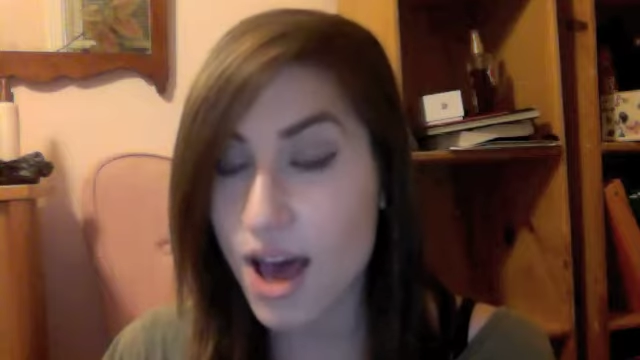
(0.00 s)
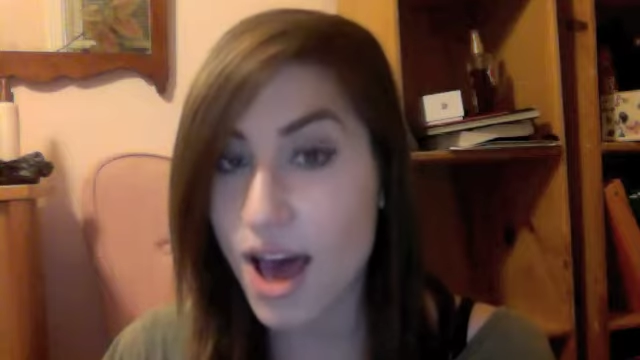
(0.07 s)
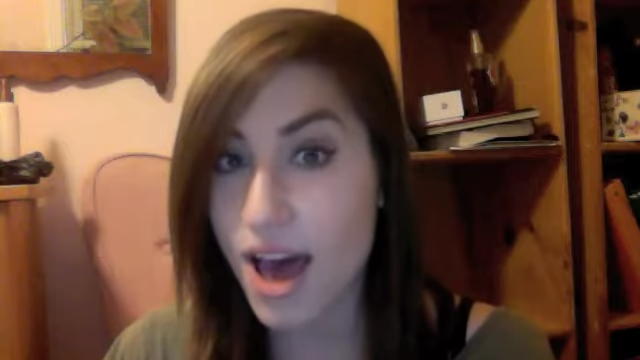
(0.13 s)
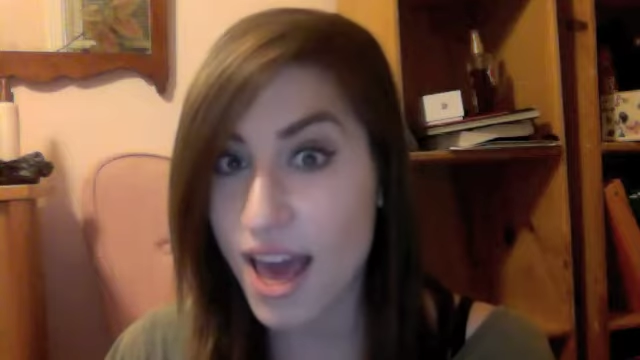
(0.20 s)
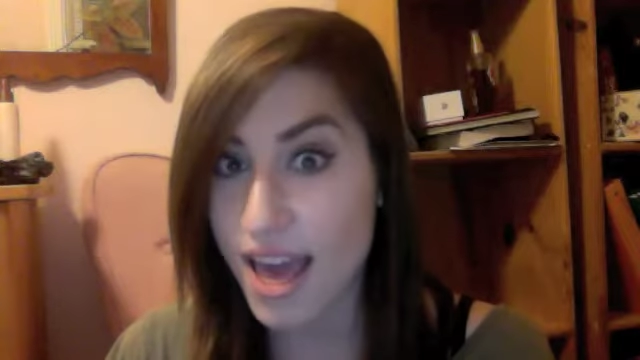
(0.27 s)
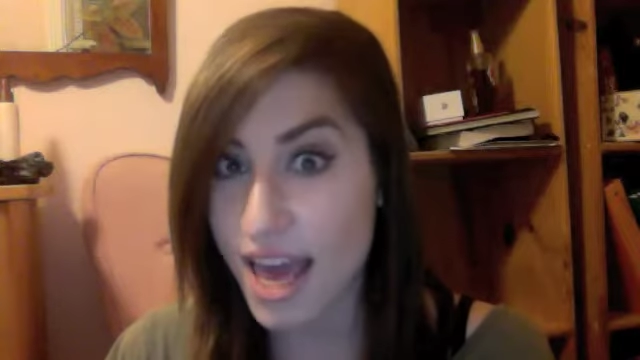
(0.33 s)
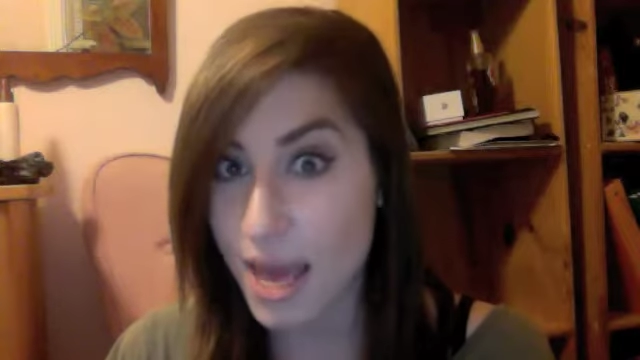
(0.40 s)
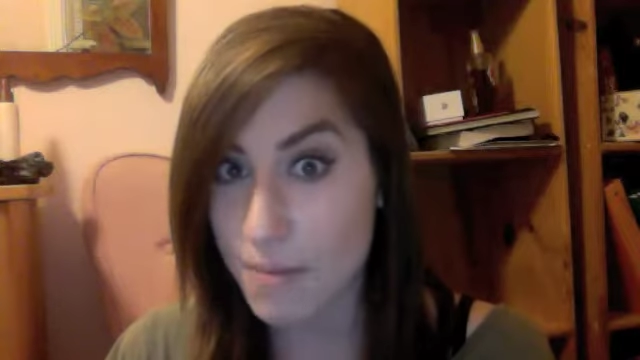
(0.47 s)

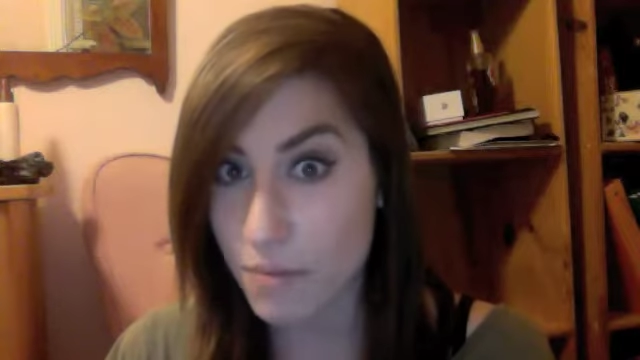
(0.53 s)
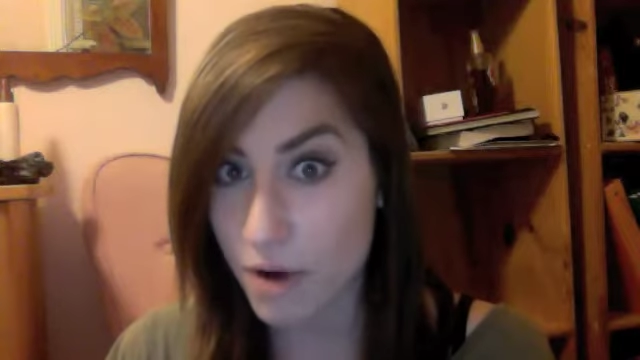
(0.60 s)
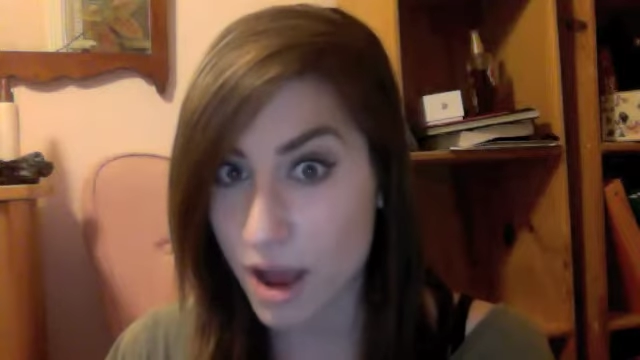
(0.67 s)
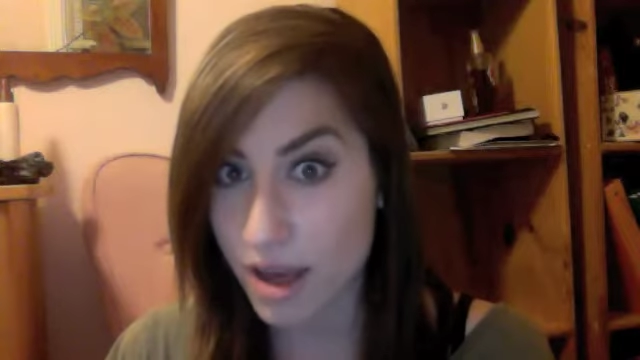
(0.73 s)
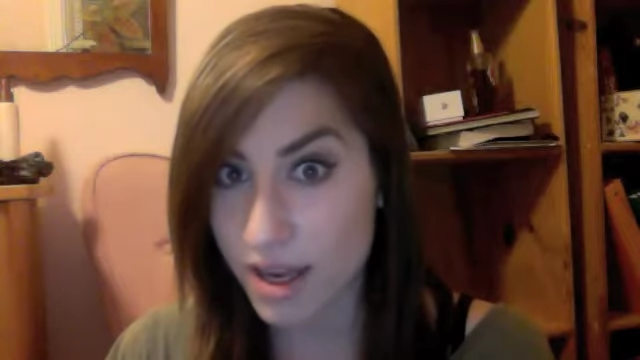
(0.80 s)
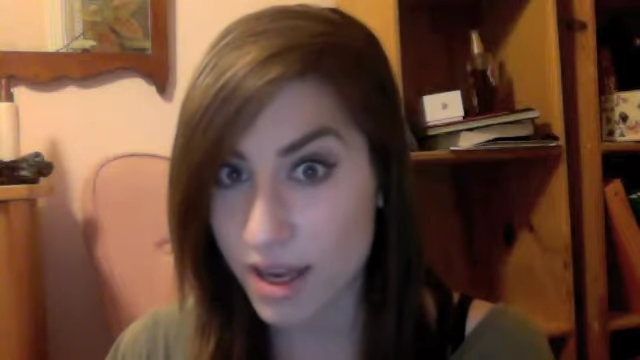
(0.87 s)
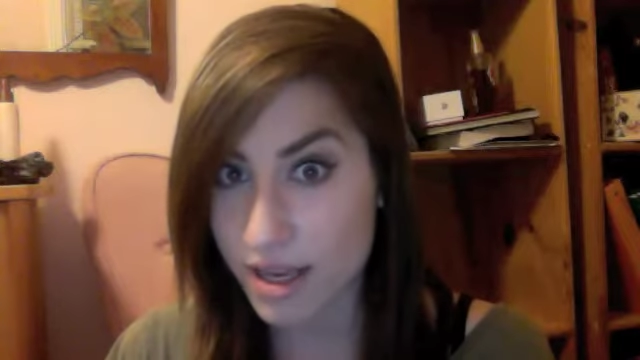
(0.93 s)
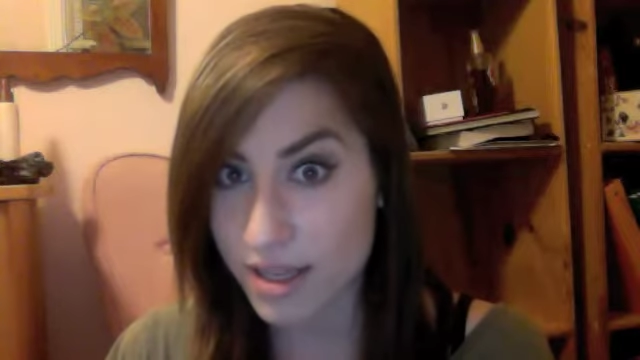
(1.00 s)
high-end
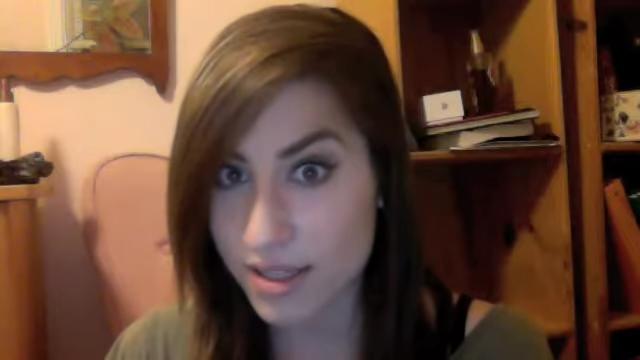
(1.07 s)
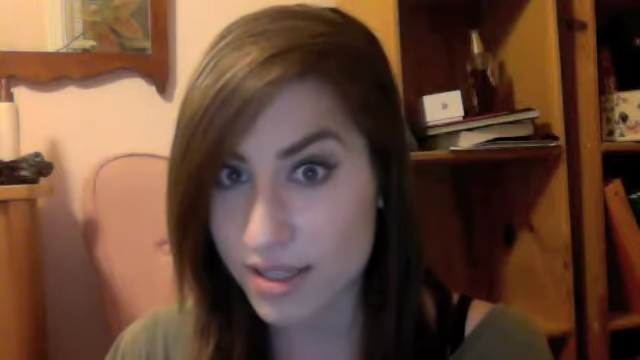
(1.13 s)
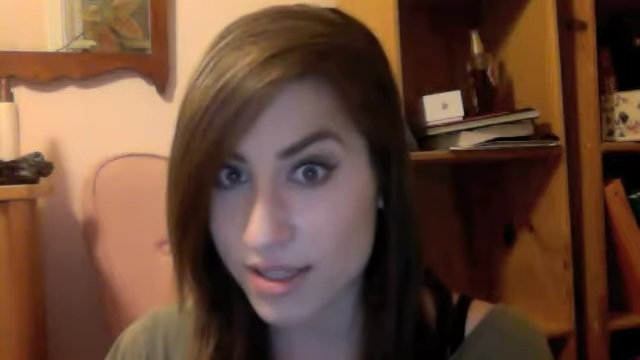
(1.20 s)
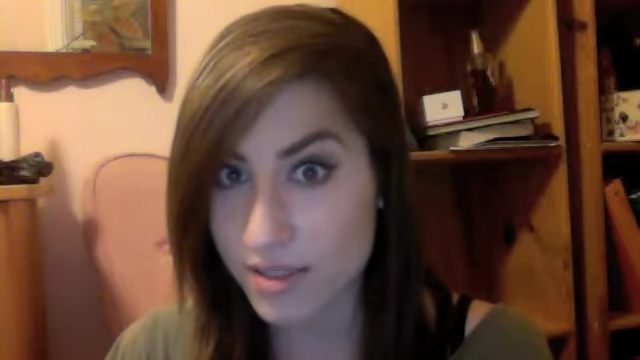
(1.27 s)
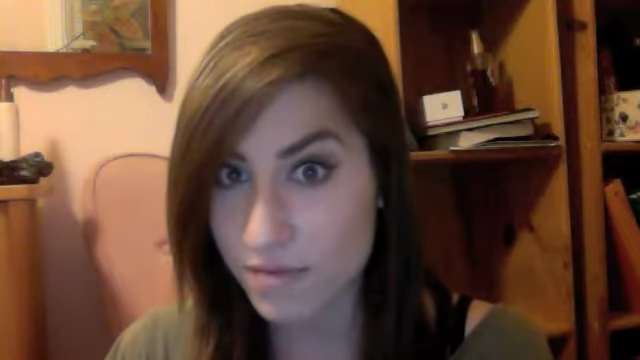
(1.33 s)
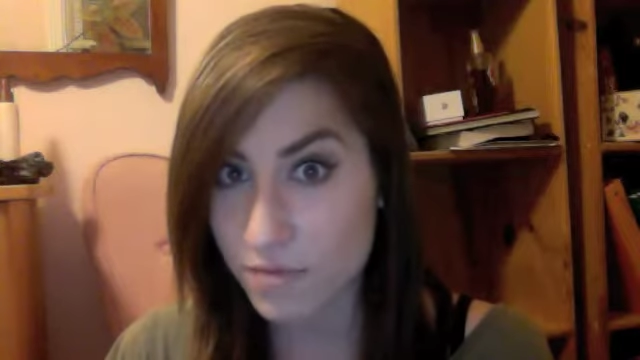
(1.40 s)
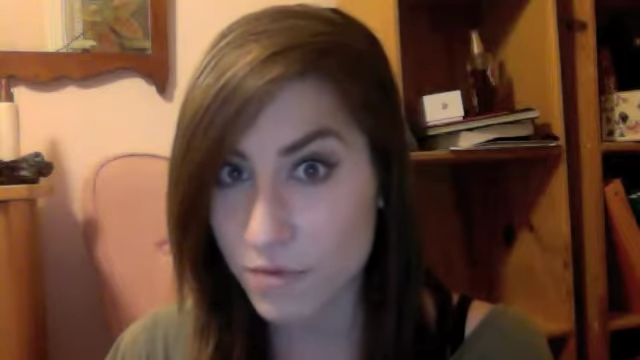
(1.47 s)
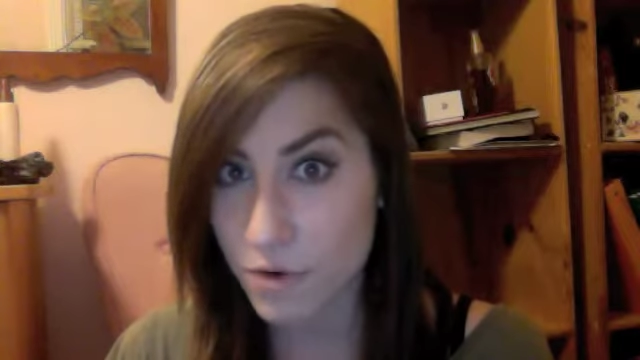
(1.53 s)

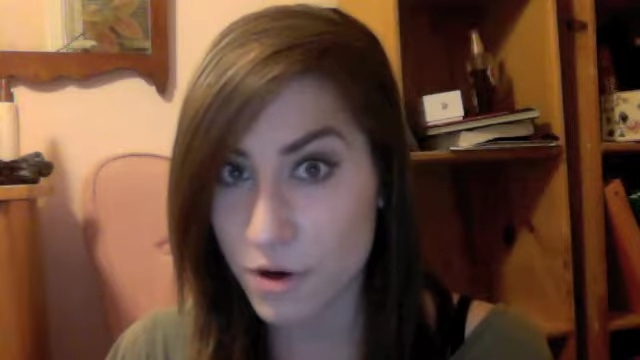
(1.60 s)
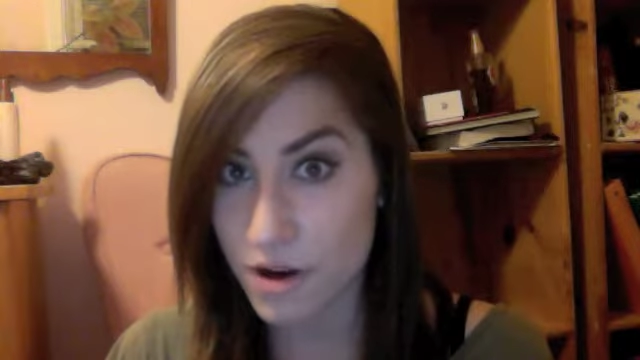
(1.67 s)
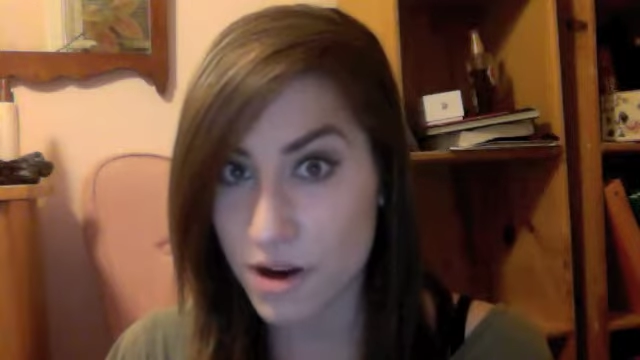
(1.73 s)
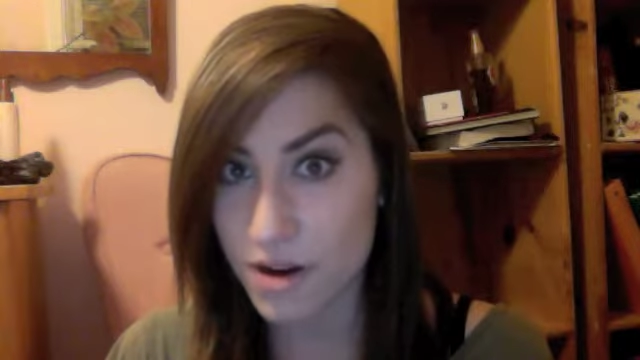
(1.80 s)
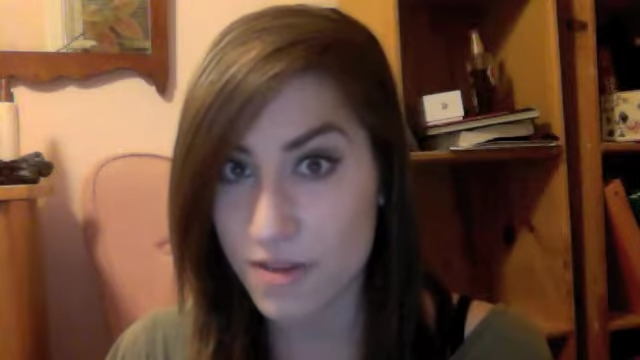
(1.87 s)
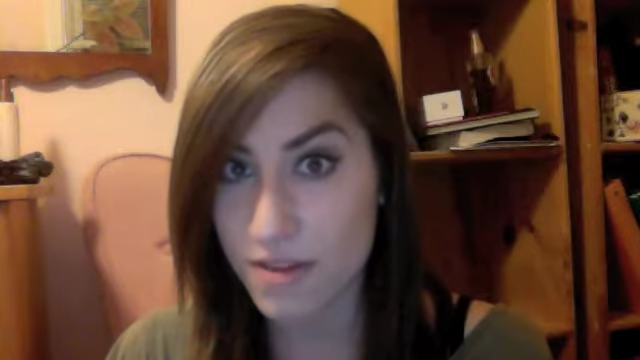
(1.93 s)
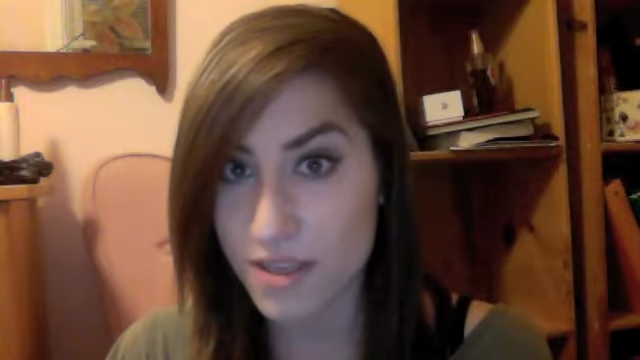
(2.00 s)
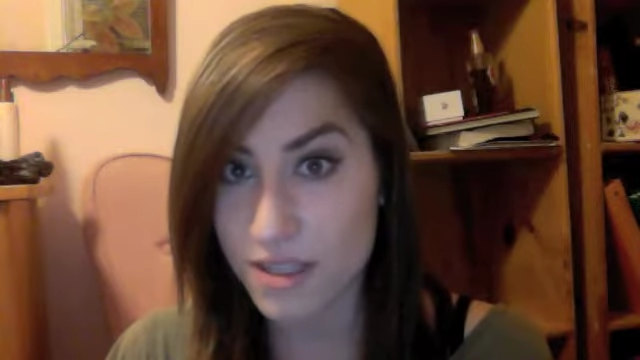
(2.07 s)
products
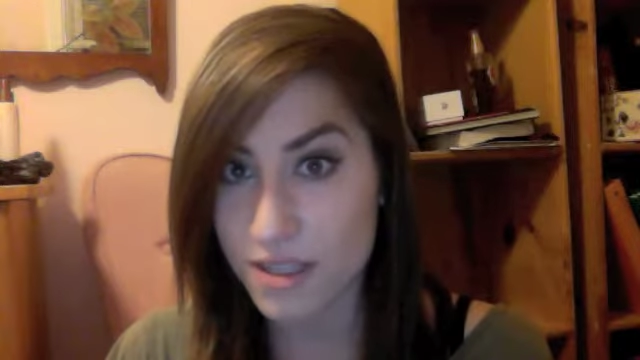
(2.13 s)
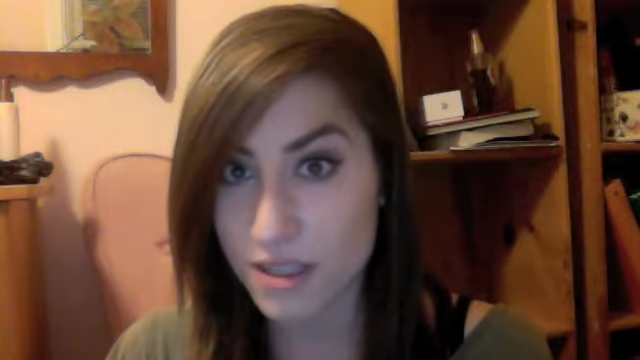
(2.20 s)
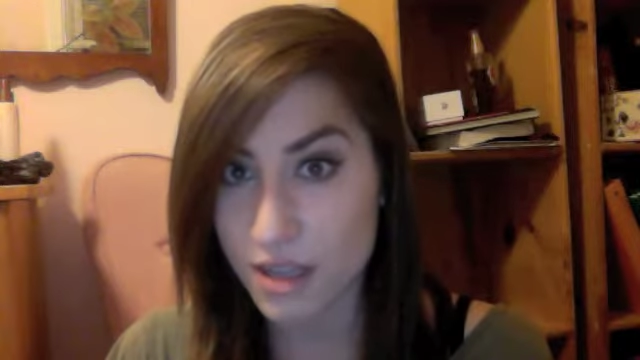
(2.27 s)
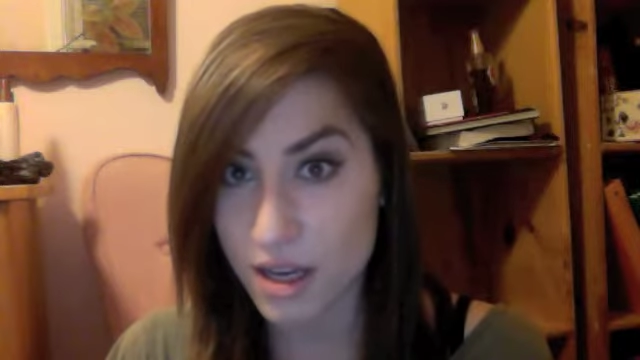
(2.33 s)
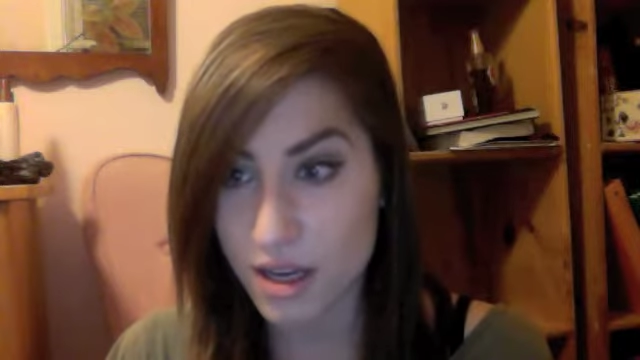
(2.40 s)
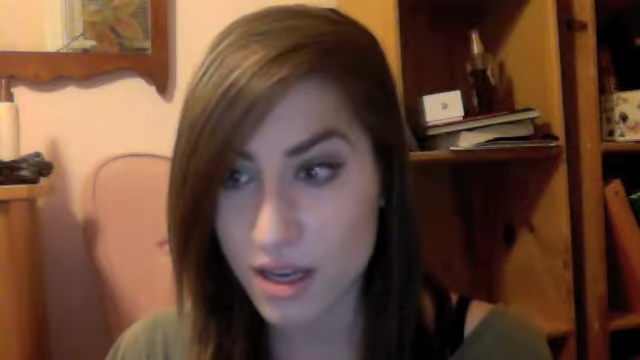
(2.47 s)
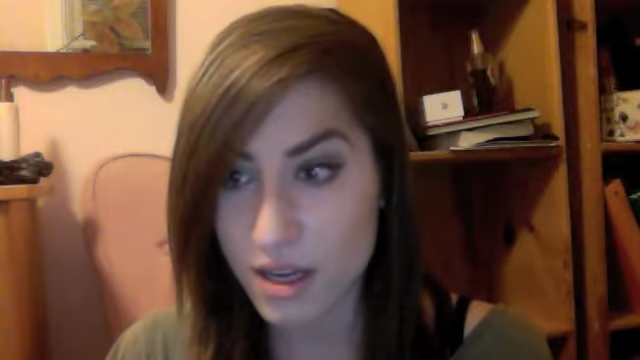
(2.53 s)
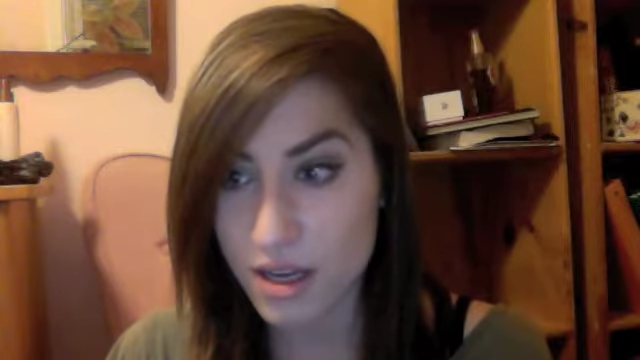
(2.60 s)
for this
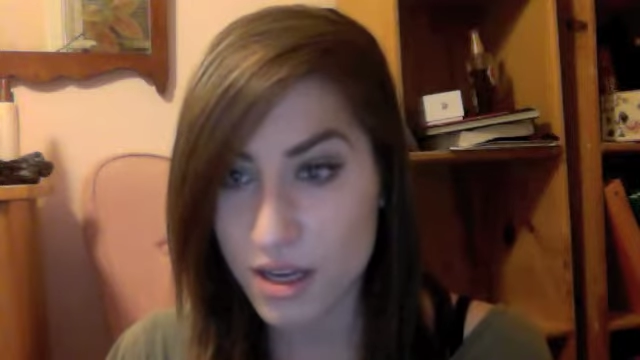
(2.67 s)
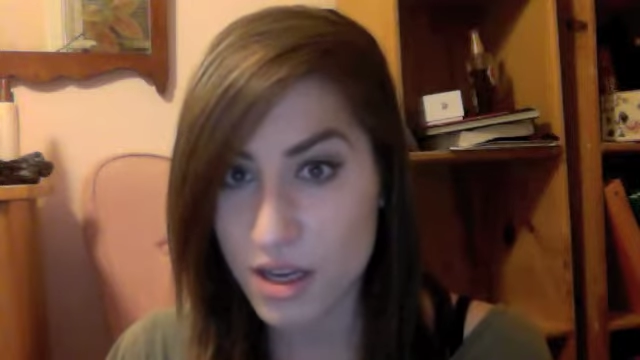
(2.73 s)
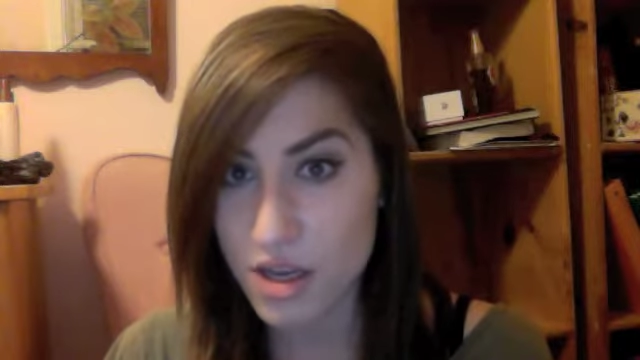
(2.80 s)
look.